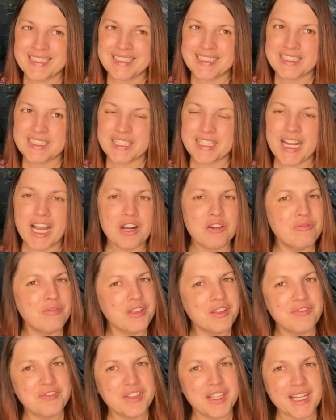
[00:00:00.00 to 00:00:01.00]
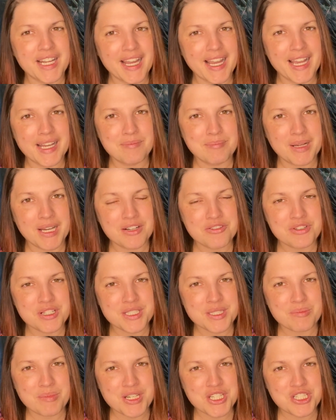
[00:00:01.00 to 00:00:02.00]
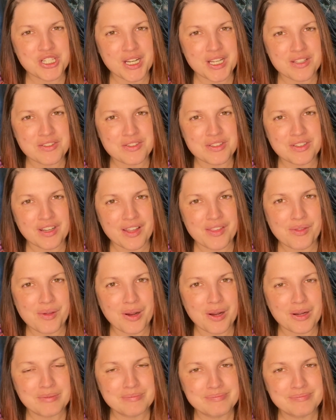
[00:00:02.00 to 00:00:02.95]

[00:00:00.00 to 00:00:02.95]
Like, I don't really feel like I had boundaries in my childhood either.